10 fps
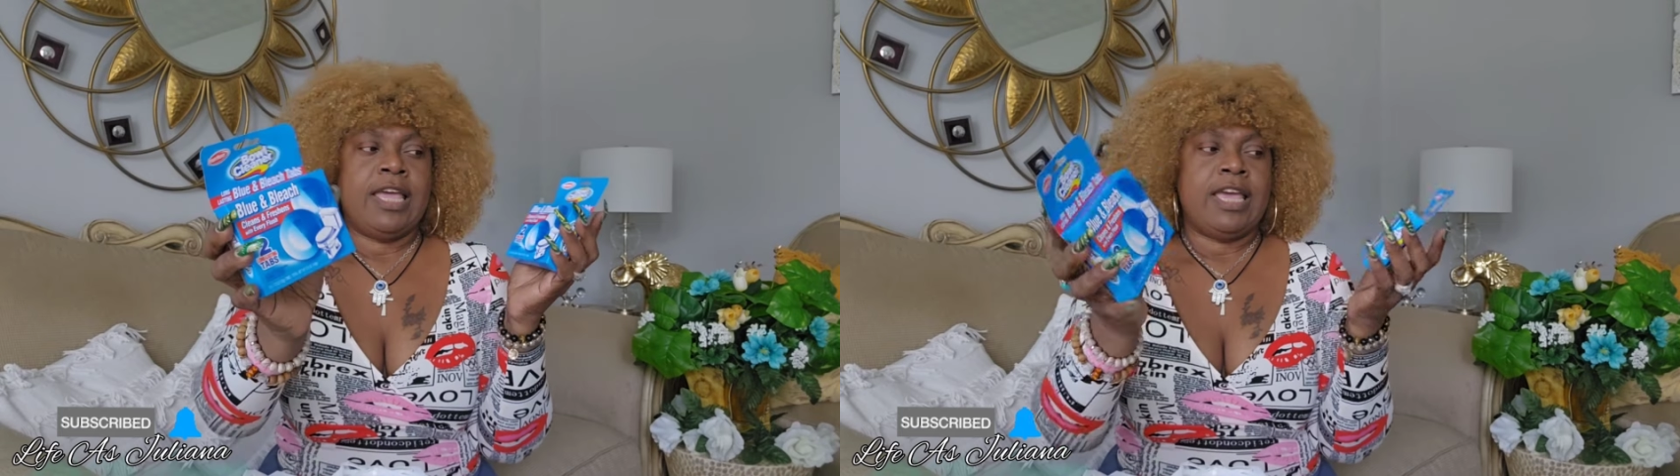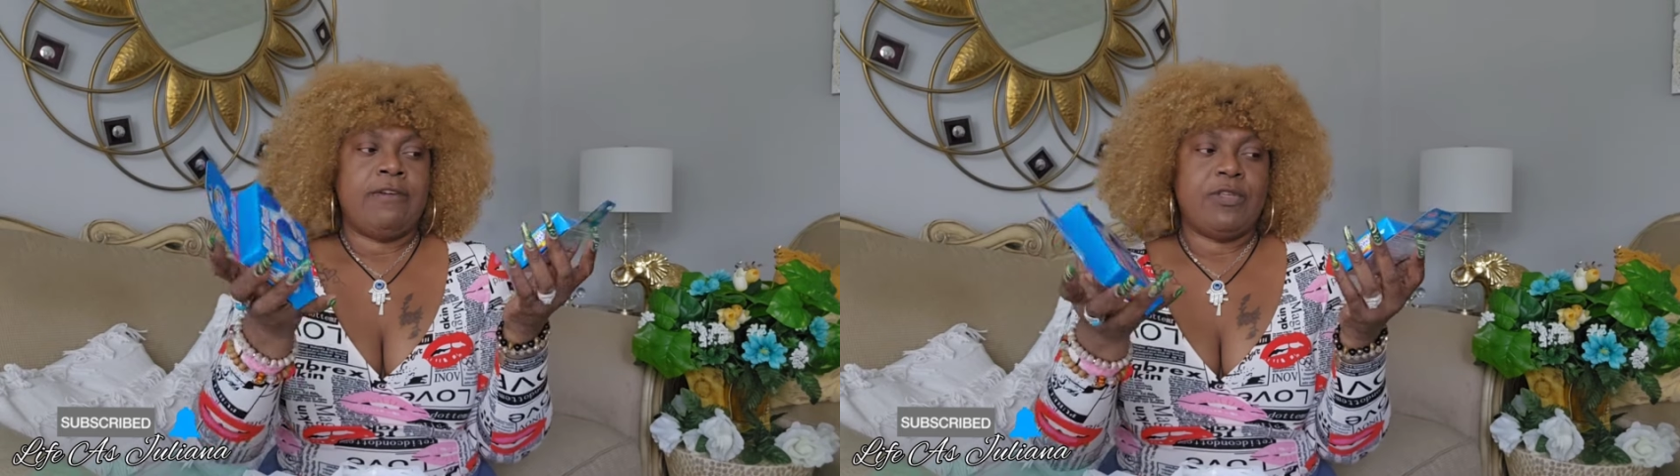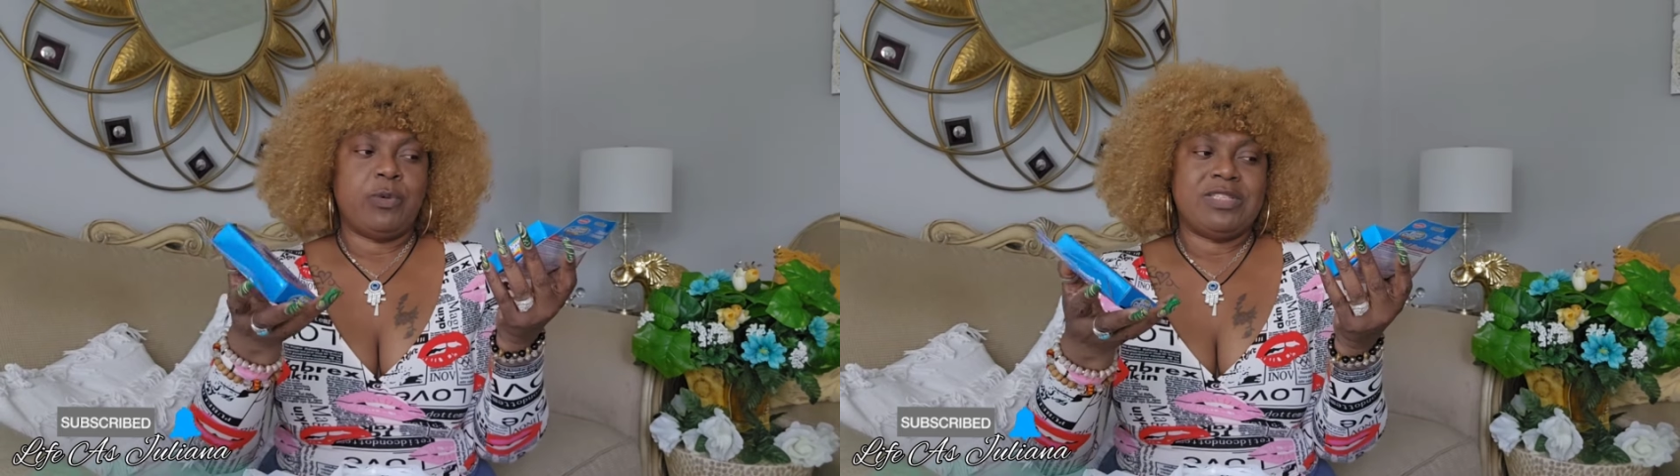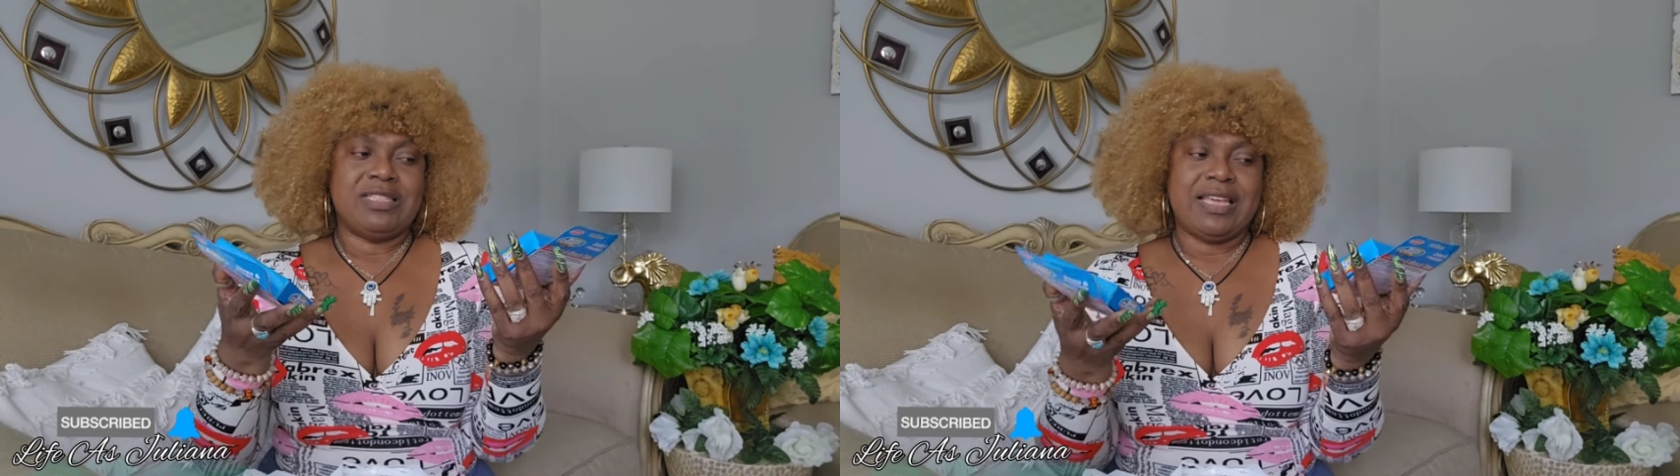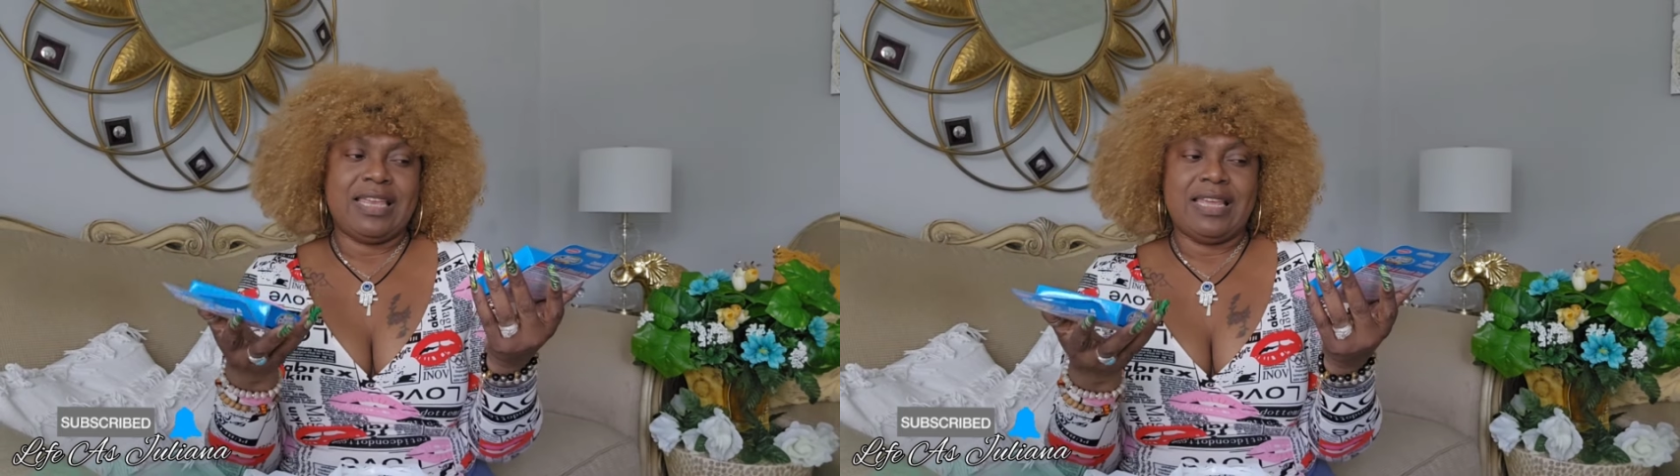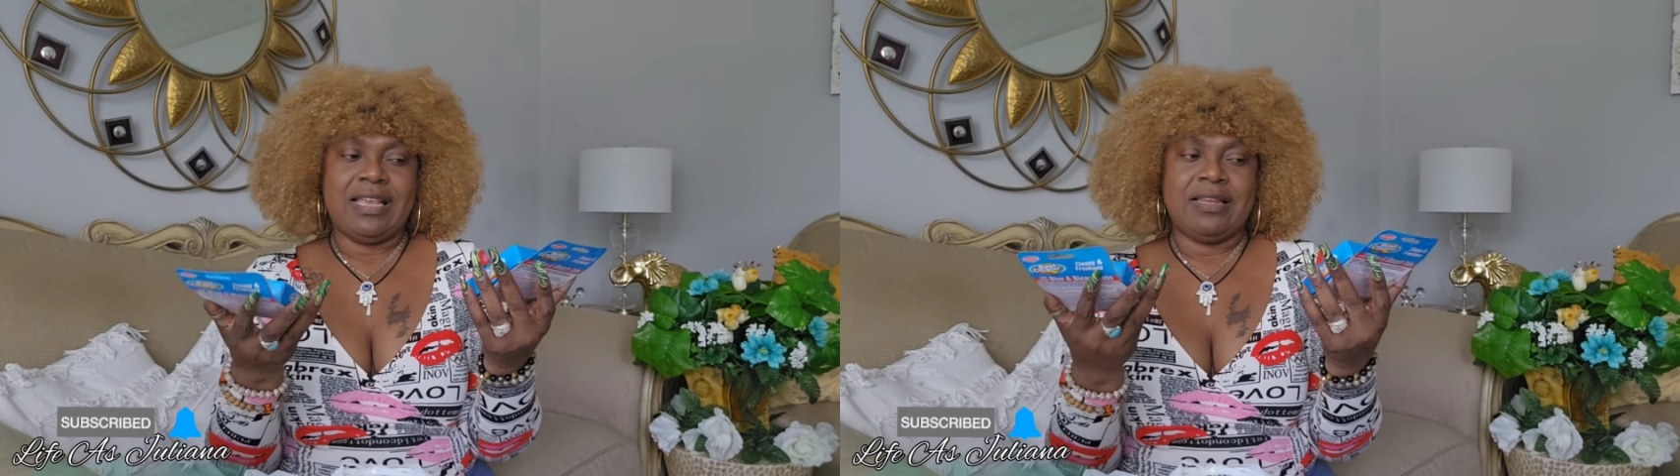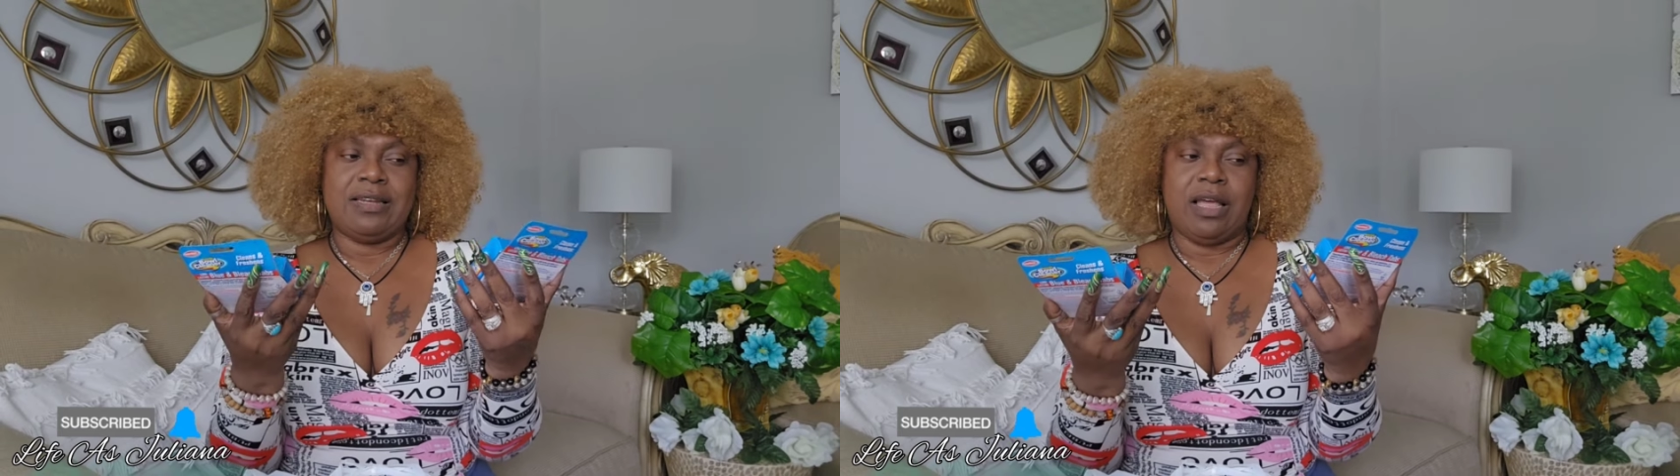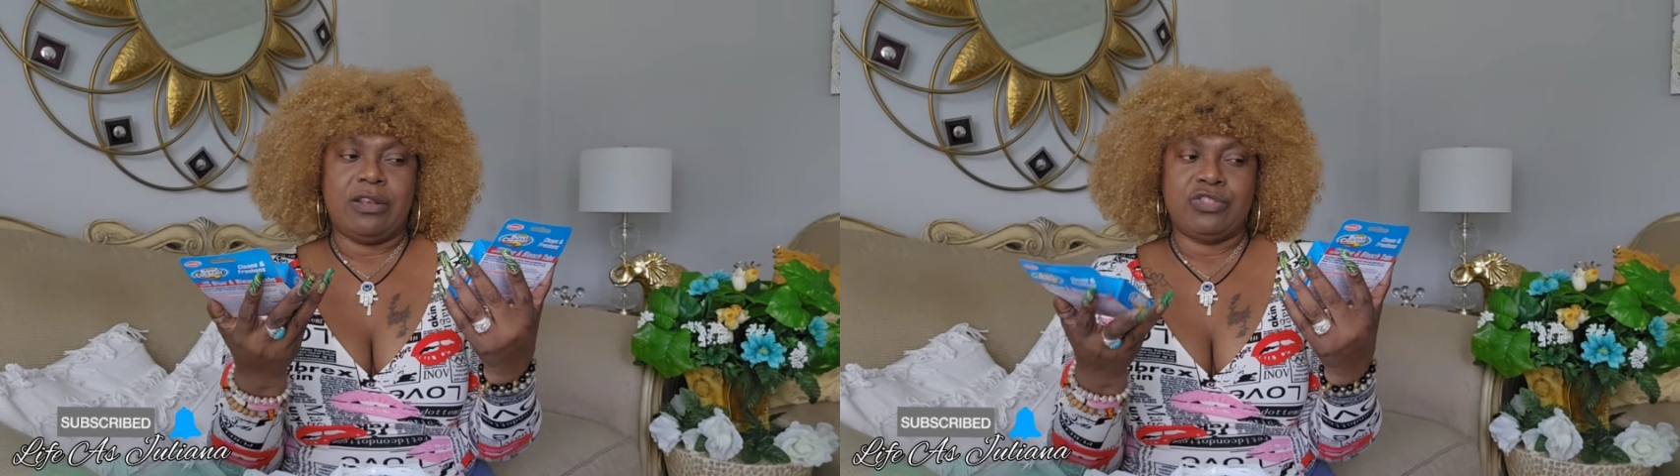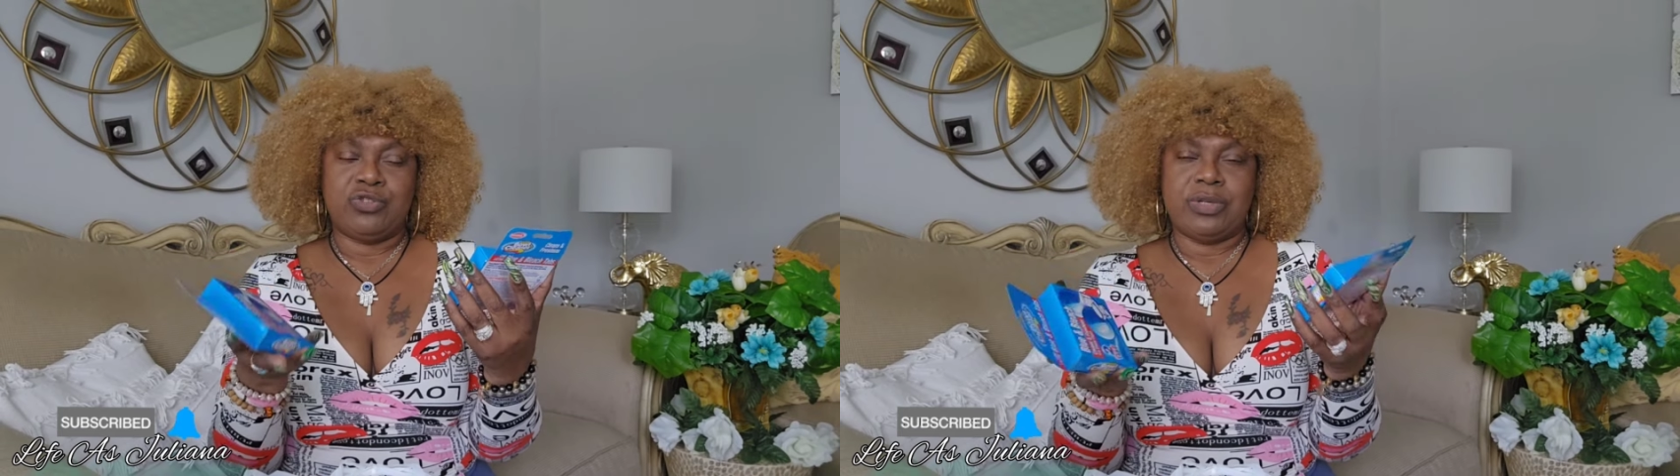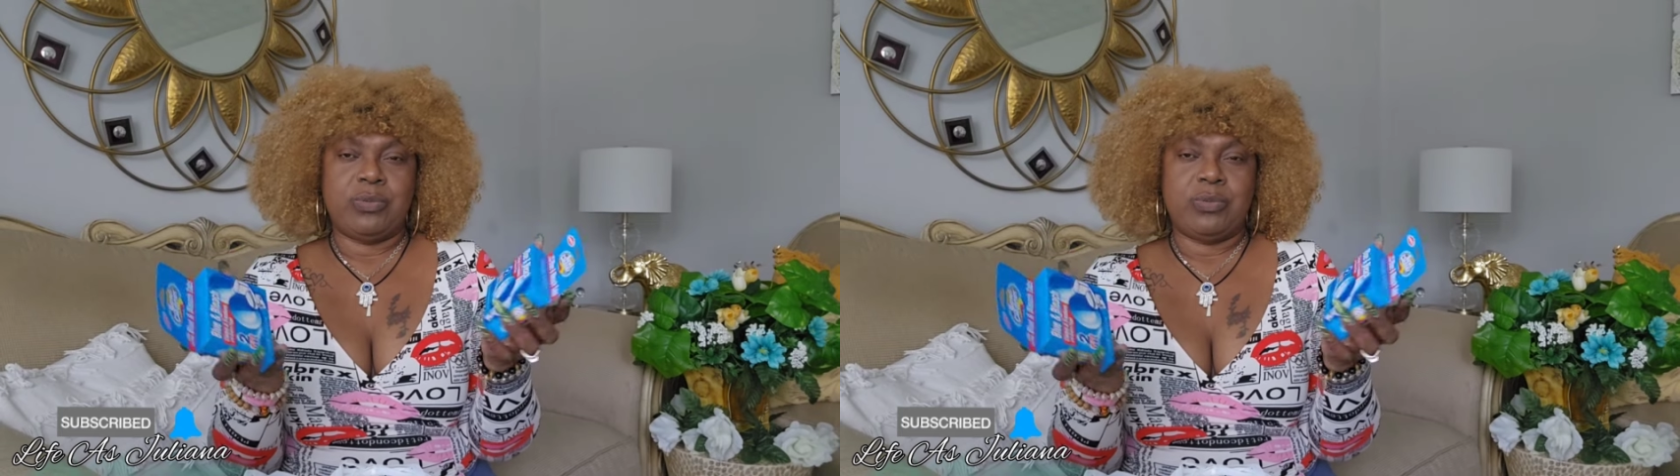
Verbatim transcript: If you was to get it in the Dollar Tree,